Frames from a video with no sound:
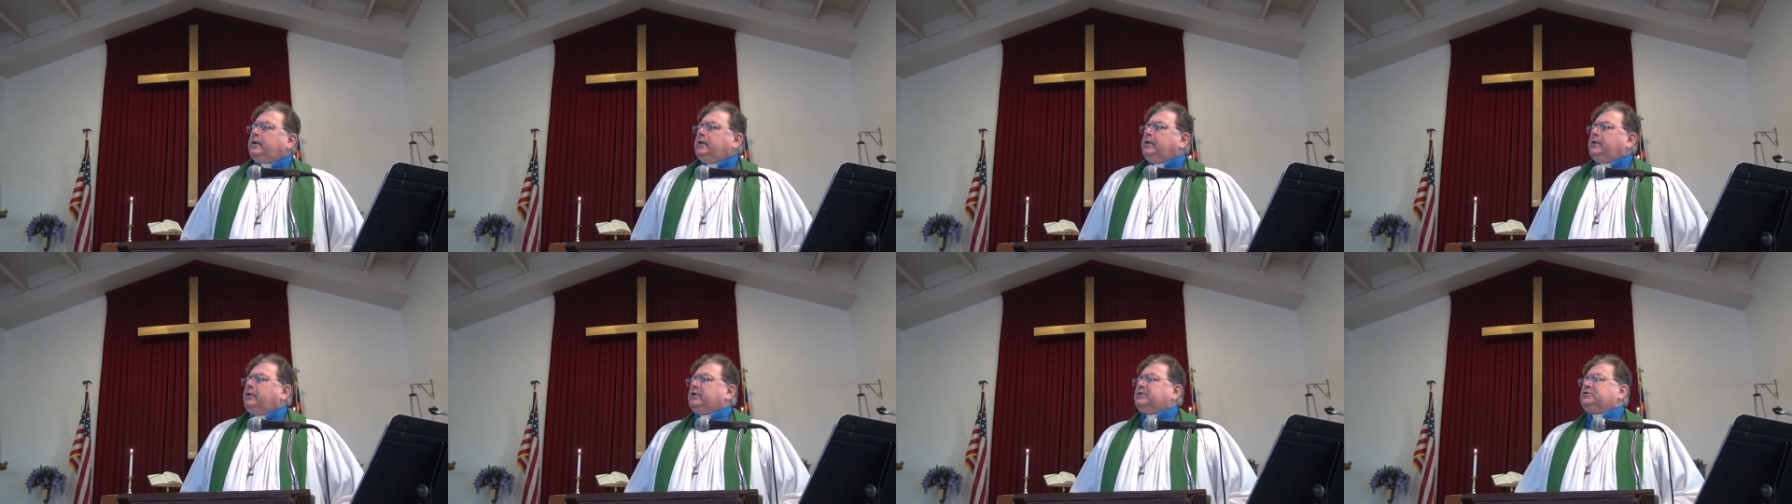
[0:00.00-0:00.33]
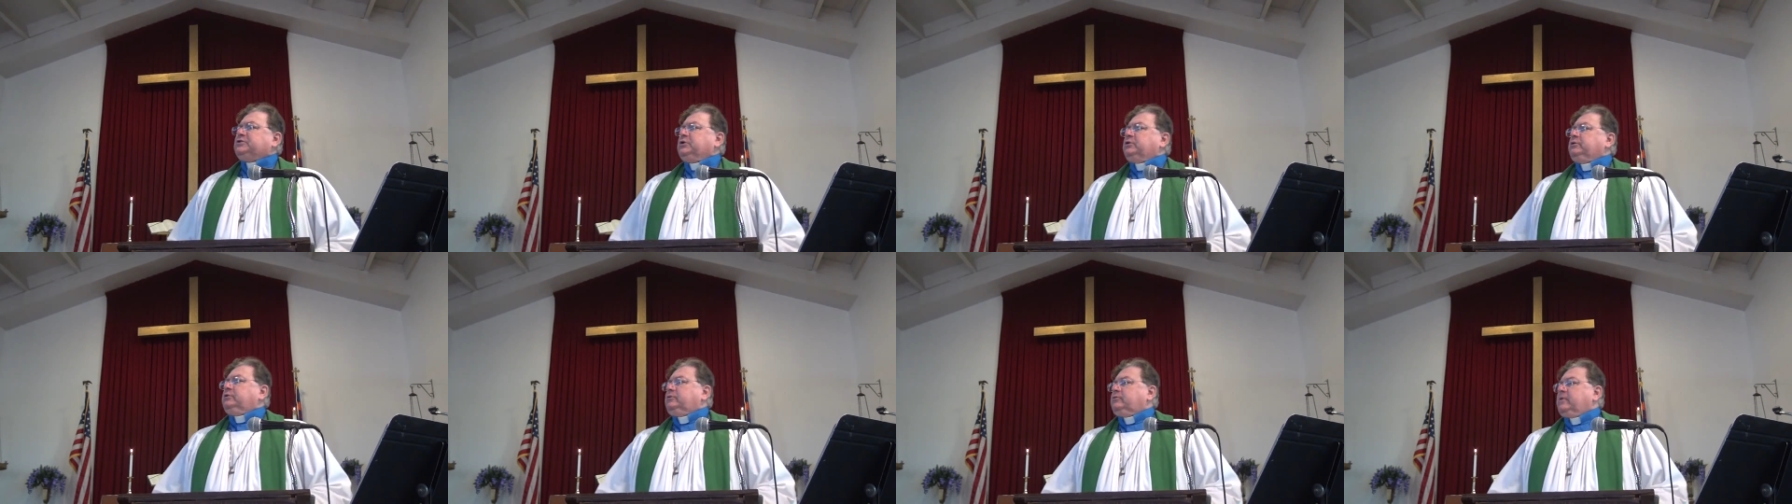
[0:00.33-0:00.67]
You're a
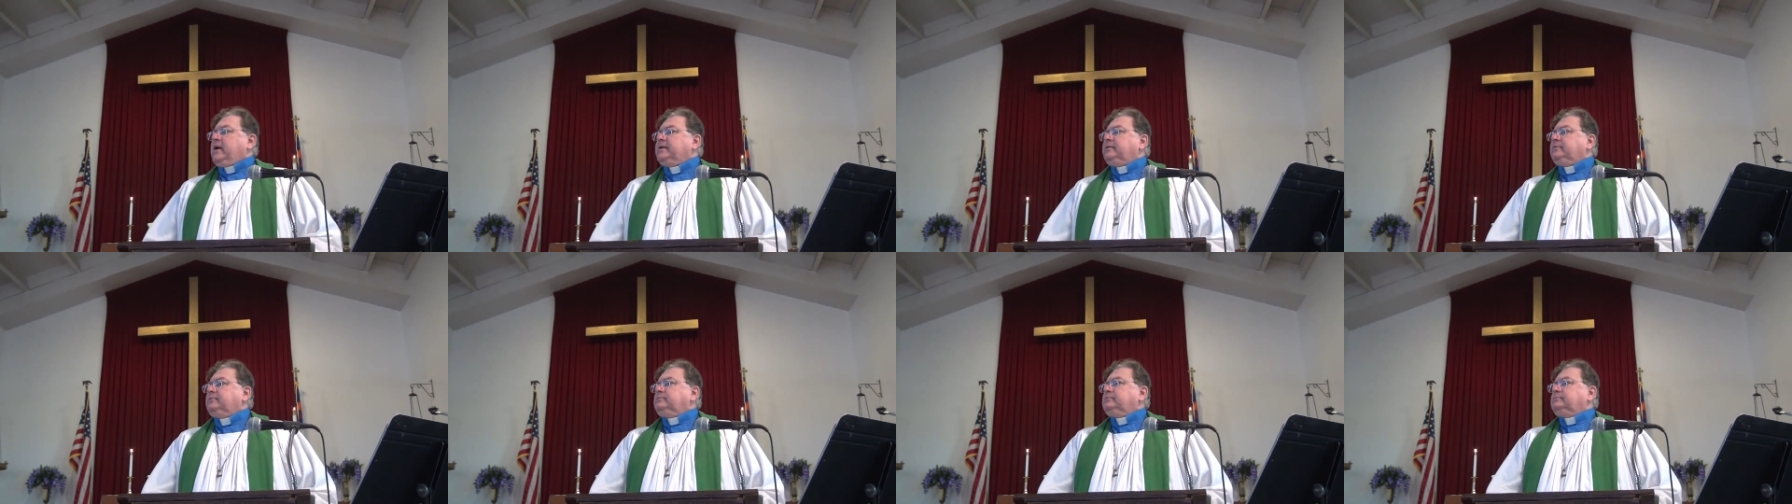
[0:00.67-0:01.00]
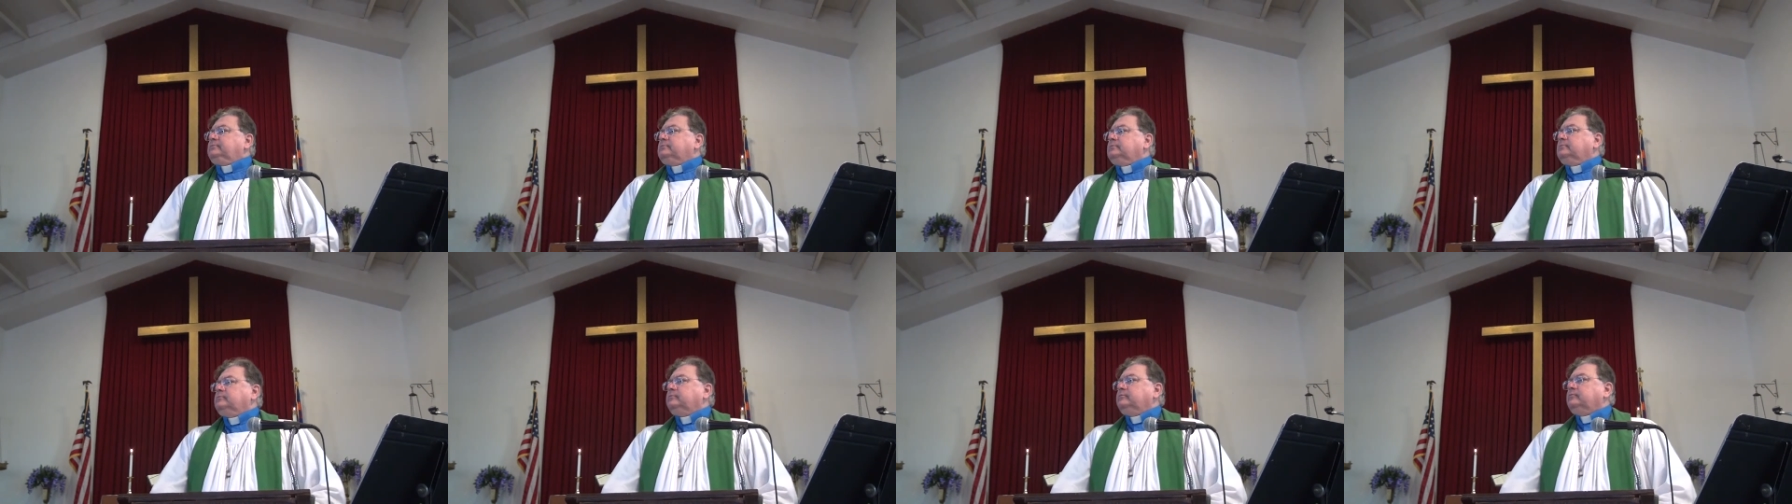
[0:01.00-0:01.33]
student, right?
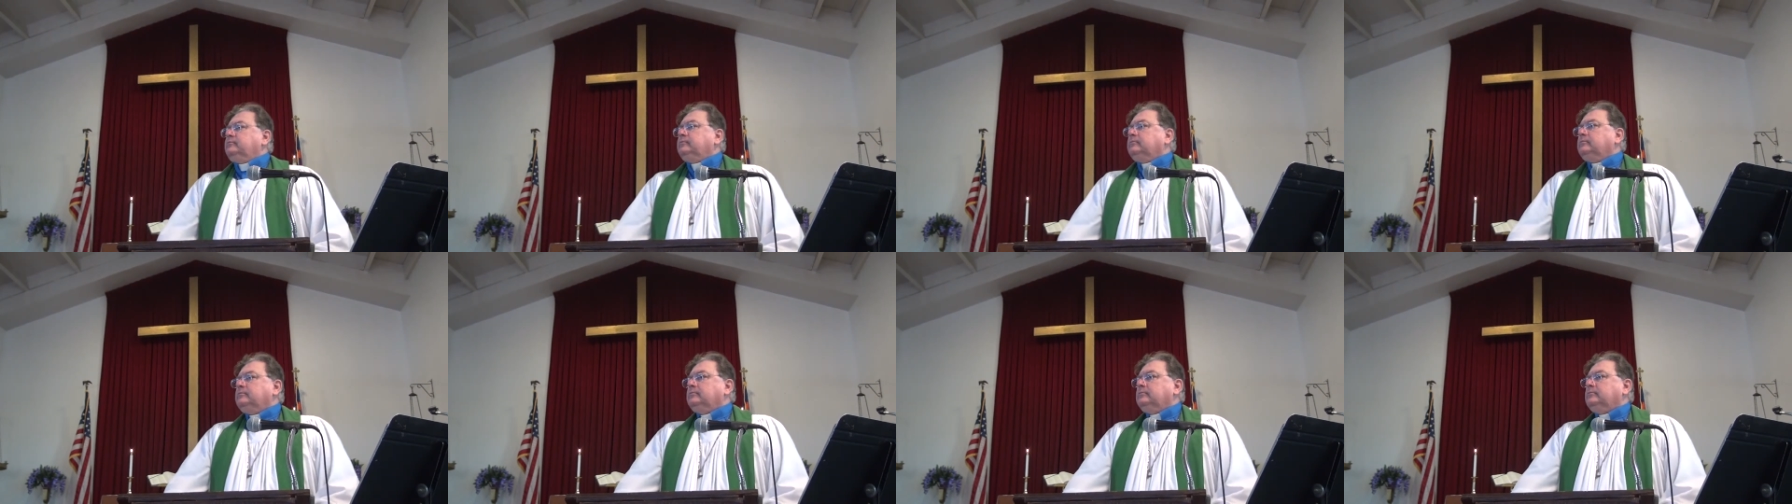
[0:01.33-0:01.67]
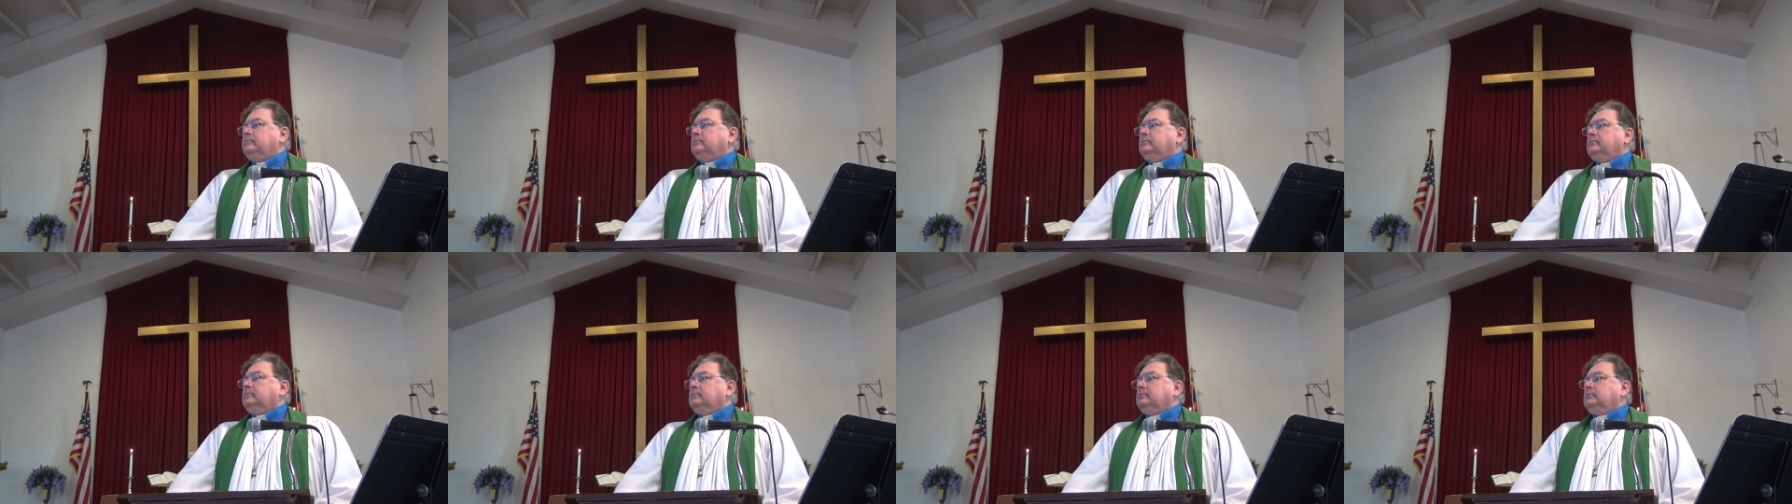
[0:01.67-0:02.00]

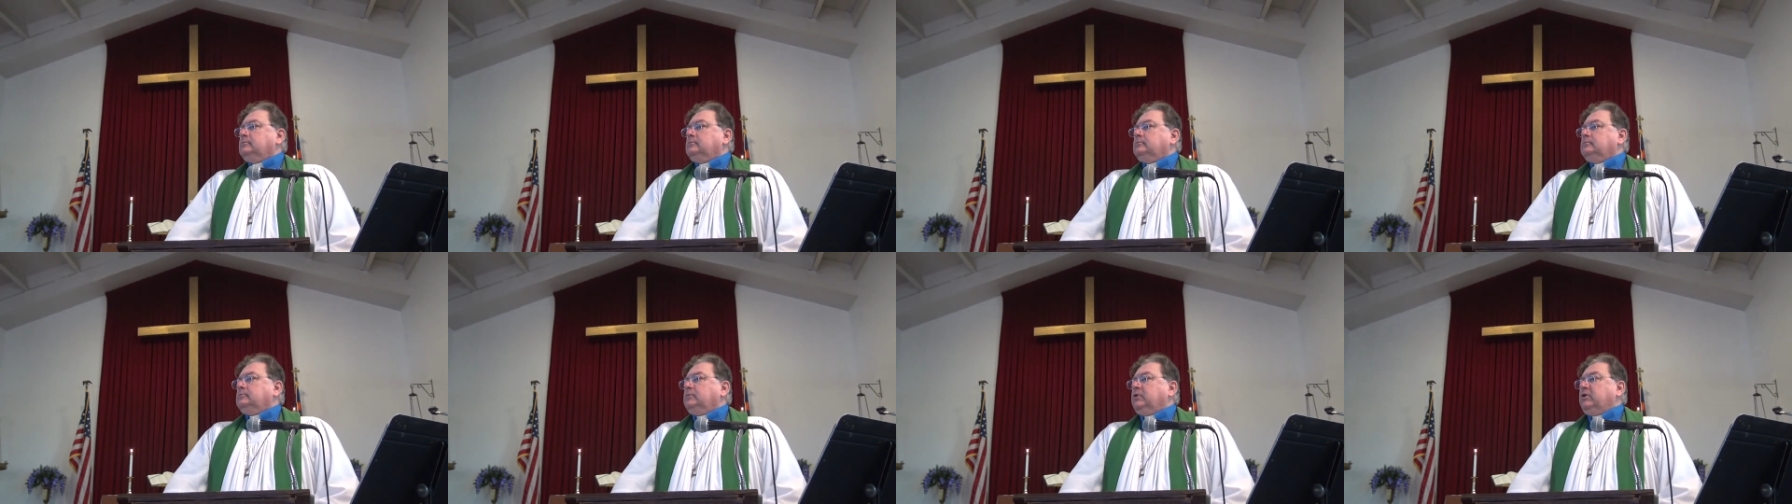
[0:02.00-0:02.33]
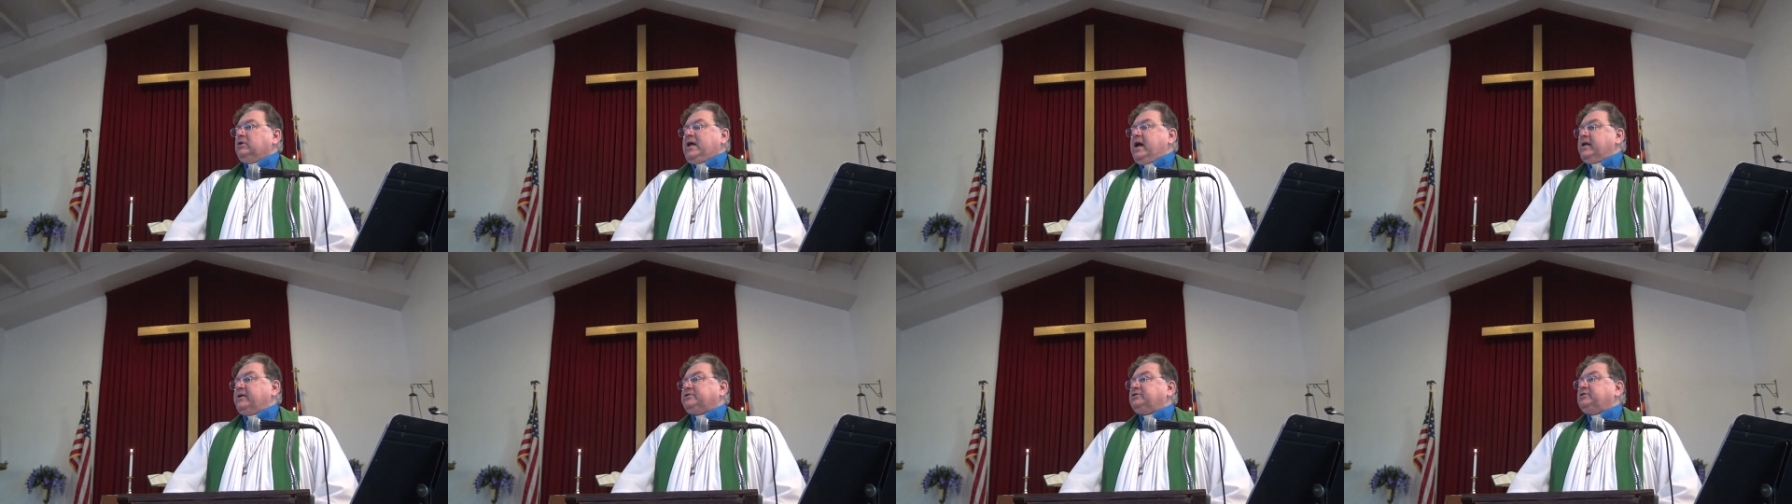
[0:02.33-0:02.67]
You're
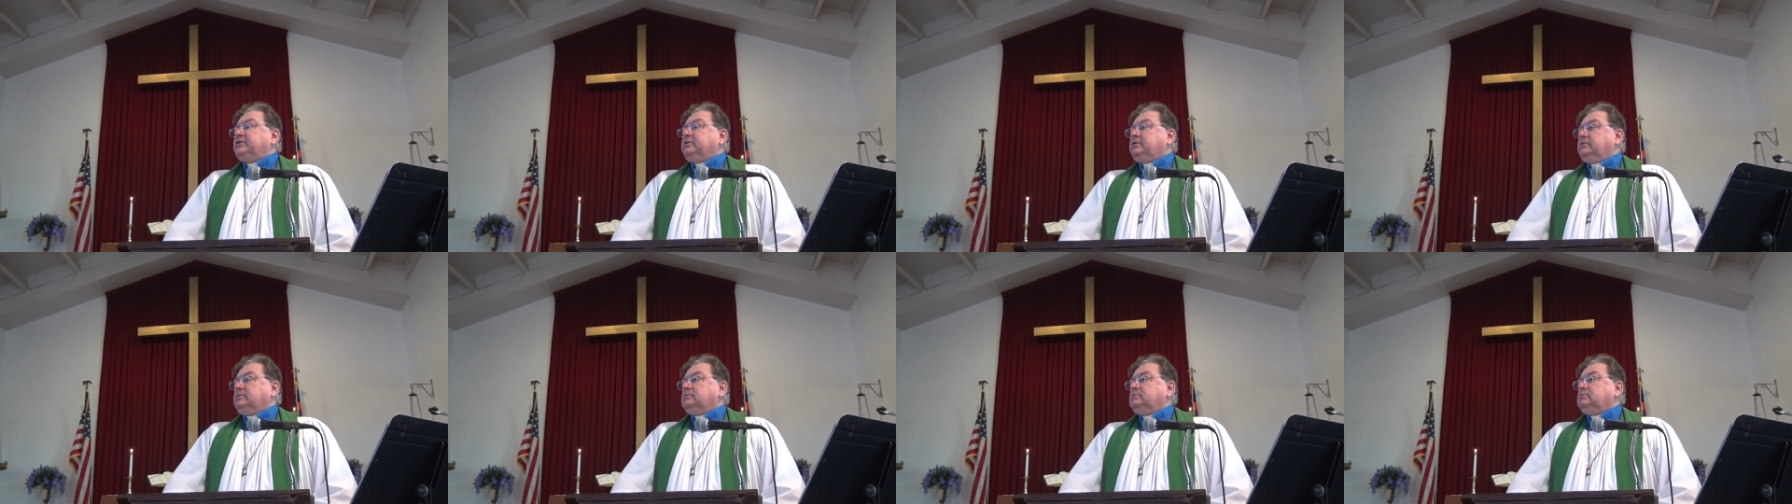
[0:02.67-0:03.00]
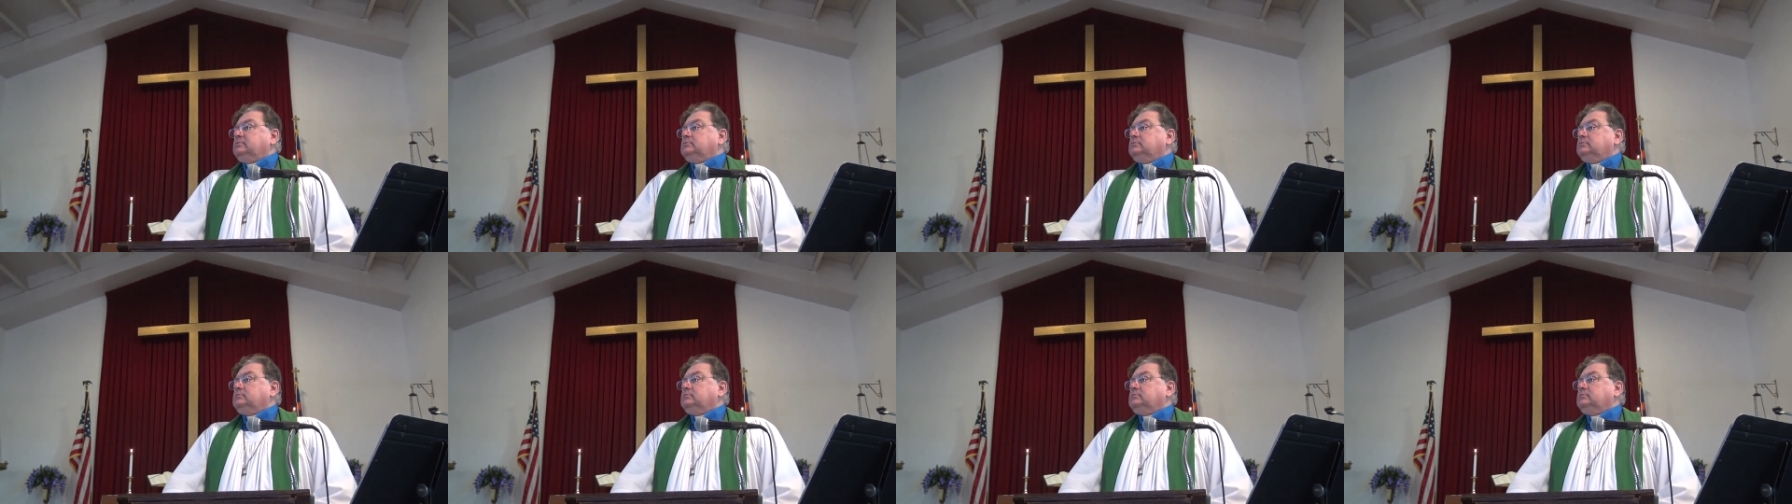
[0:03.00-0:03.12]
not a student.